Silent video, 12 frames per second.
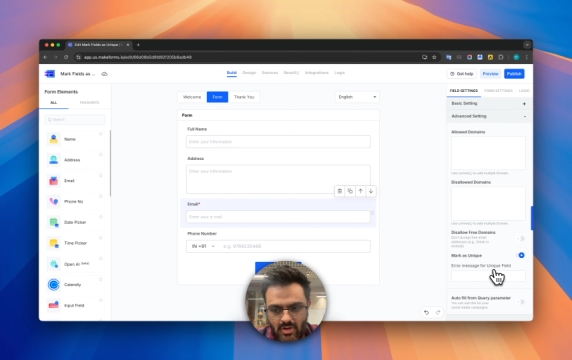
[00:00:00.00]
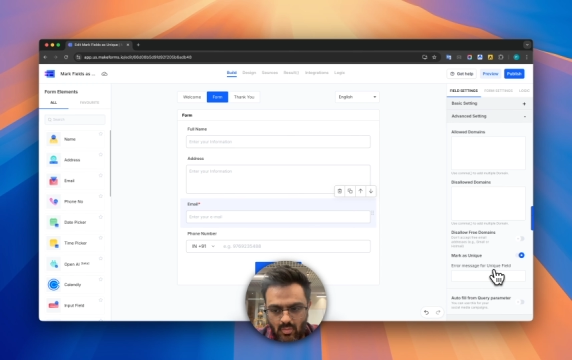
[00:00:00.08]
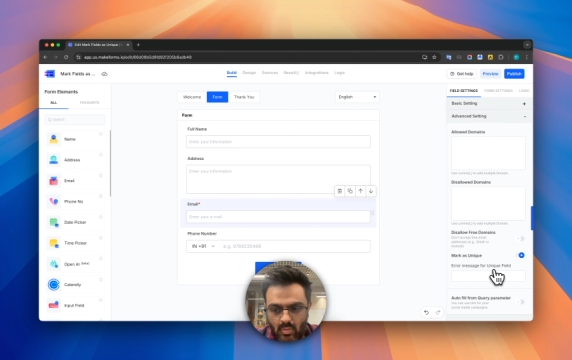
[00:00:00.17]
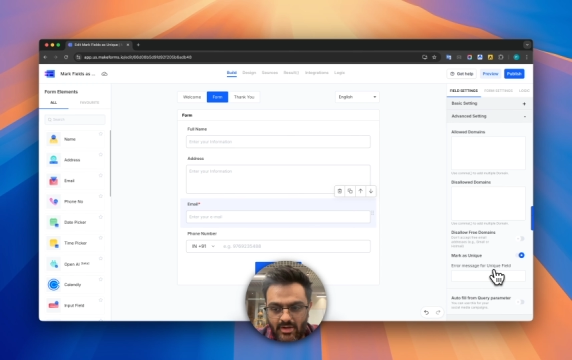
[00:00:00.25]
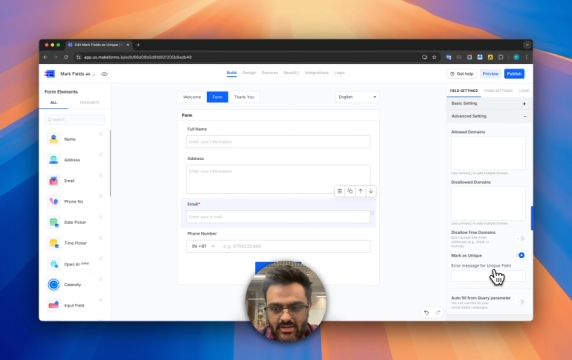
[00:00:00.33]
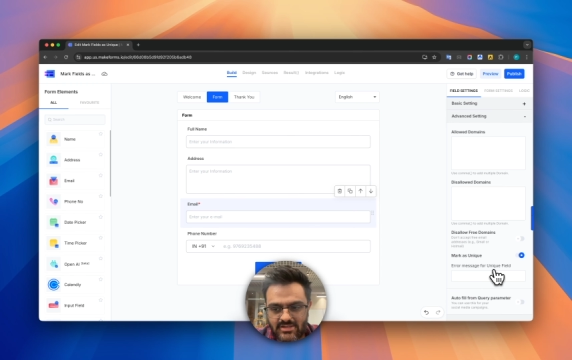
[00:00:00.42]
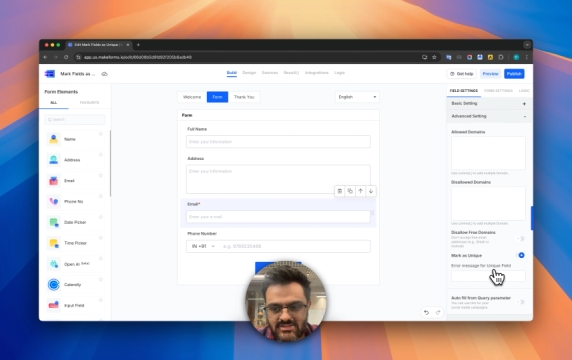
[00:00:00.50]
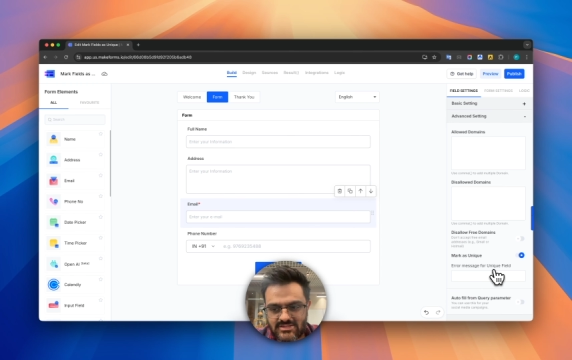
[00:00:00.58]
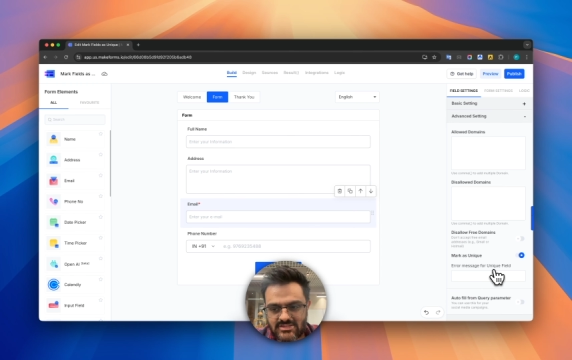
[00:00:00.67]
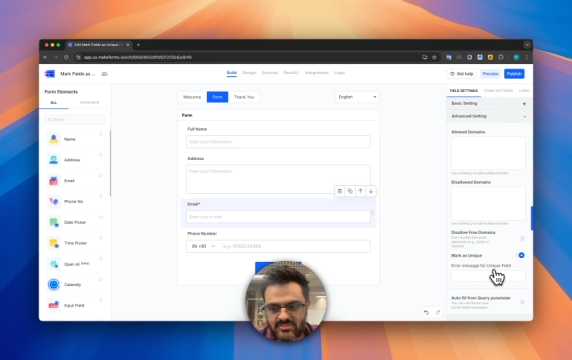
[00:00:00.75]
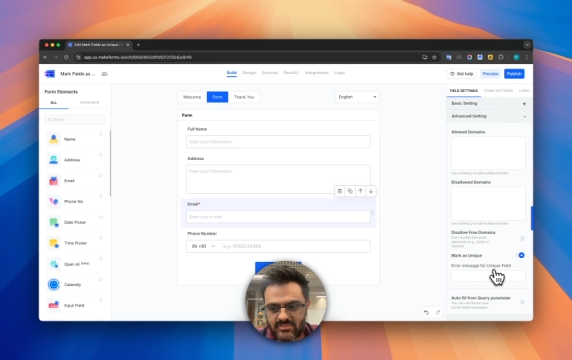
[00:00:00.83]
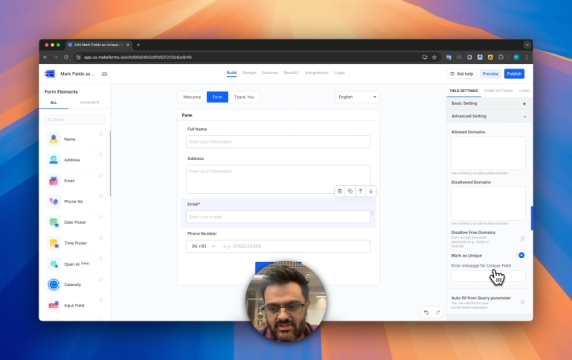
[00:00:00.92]
What does
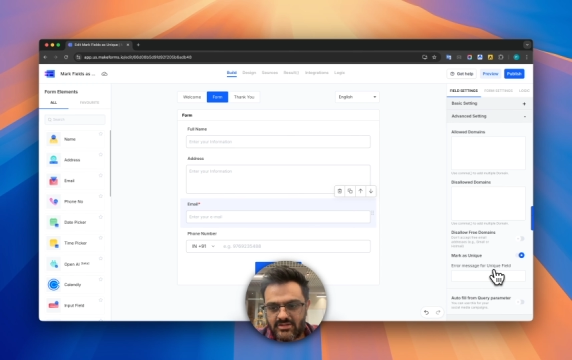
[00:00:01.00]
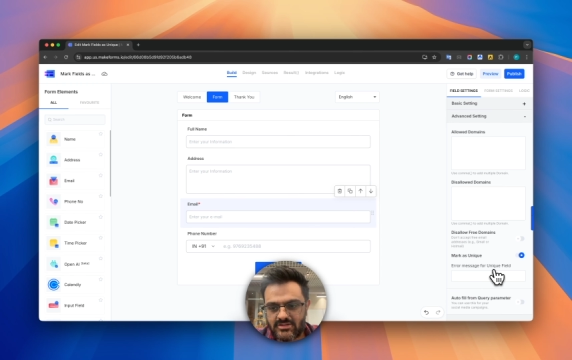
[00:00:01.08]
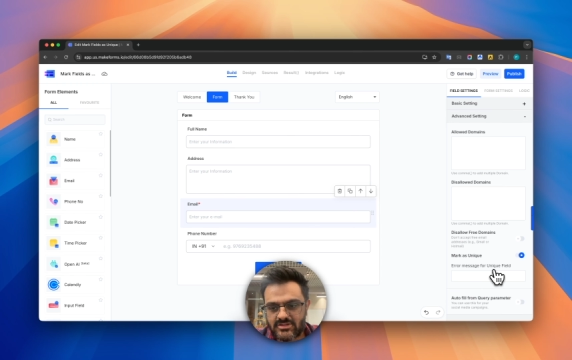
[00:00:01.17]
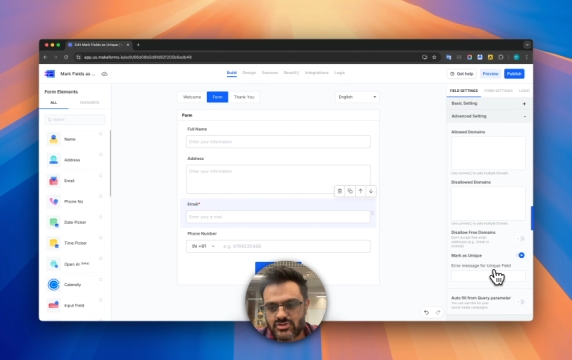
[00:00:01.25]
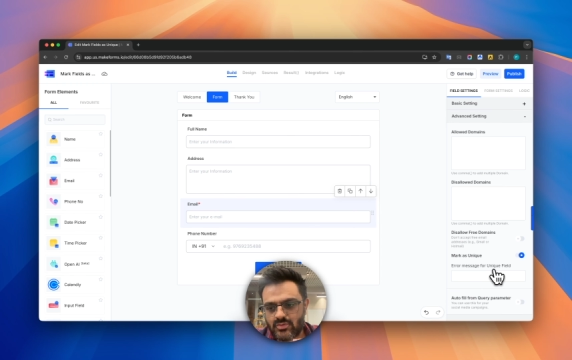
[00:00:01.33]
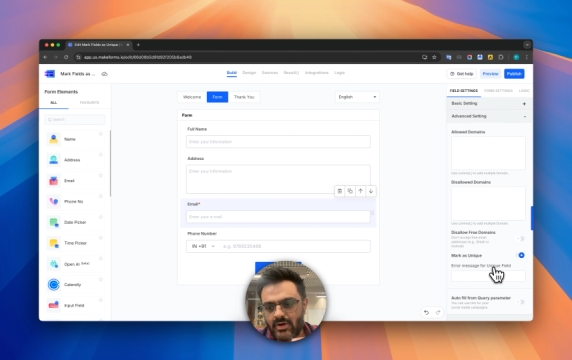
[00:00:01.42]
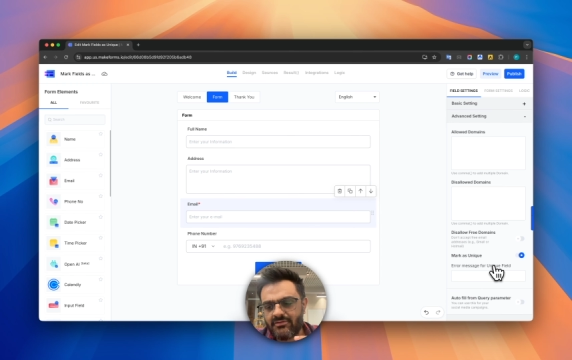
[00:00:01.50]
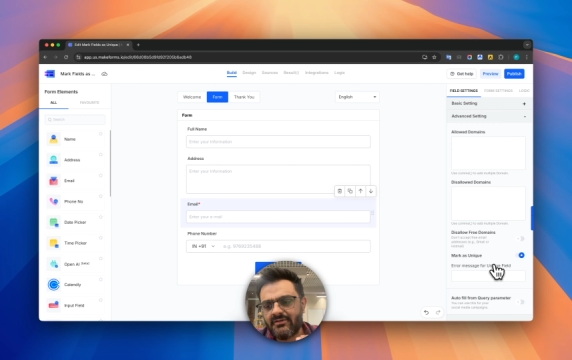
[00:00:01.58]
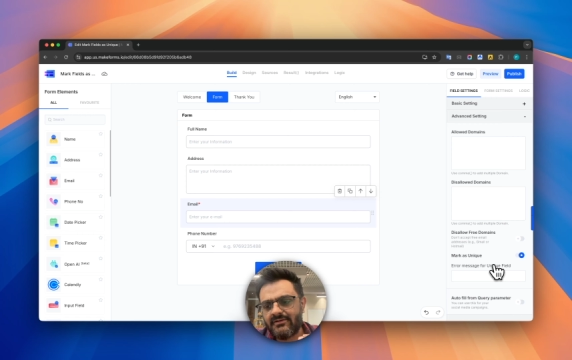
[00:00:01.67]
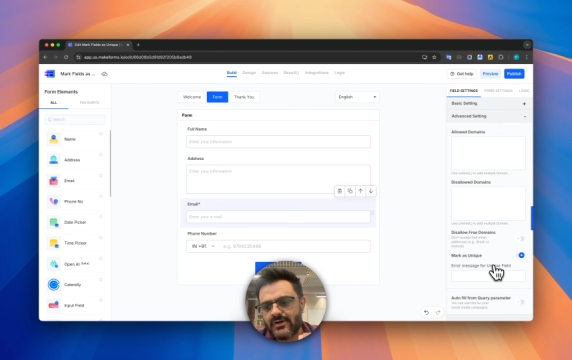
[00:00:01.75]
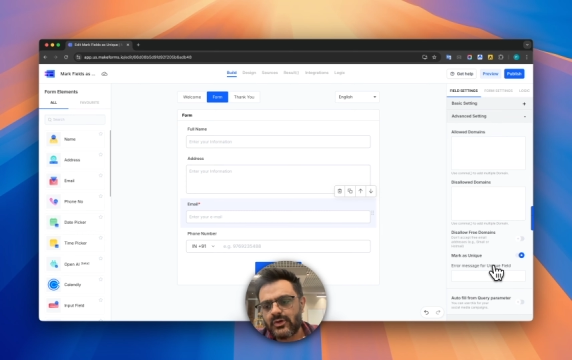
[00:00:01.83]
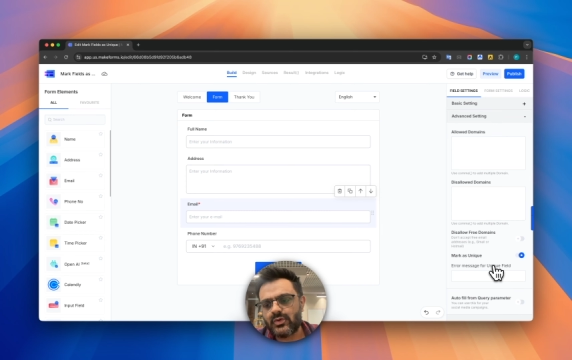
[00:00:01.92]
this mean? So what we
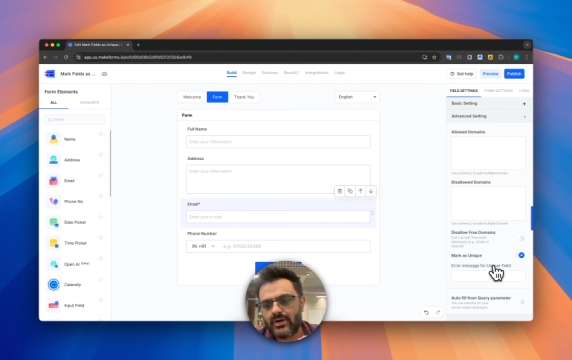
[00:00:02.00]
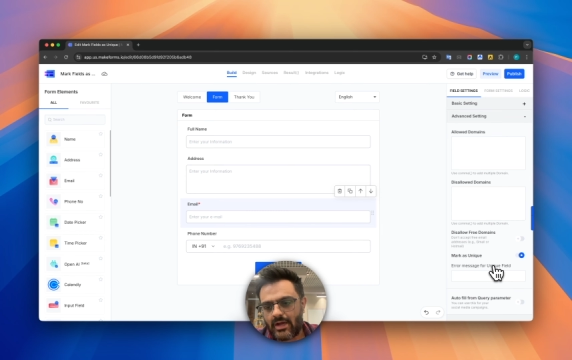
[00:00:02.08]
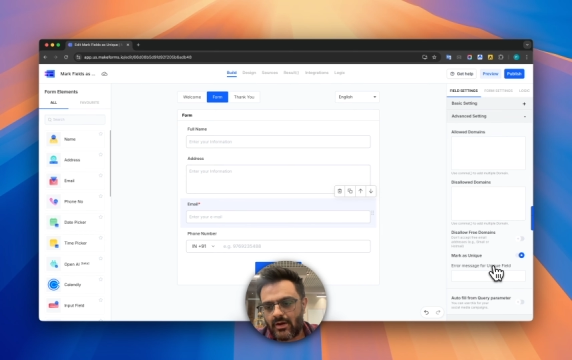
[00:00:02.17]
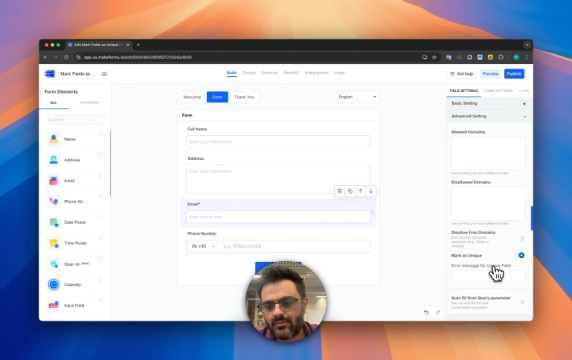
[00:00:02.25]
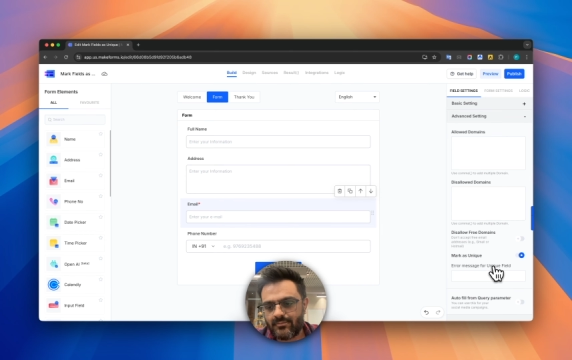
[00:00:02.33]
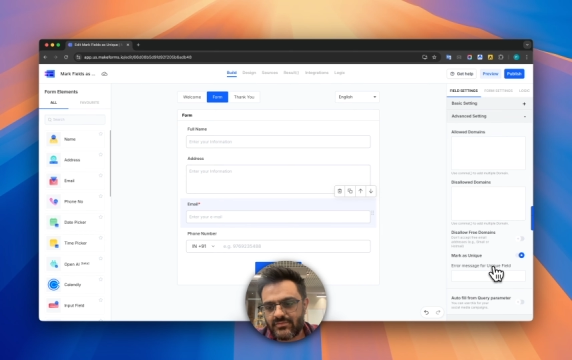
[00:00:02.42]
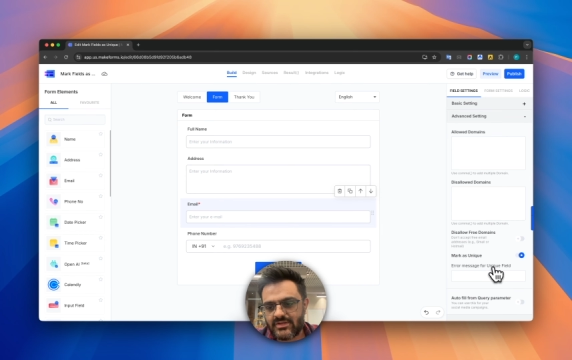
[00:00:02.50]
will do now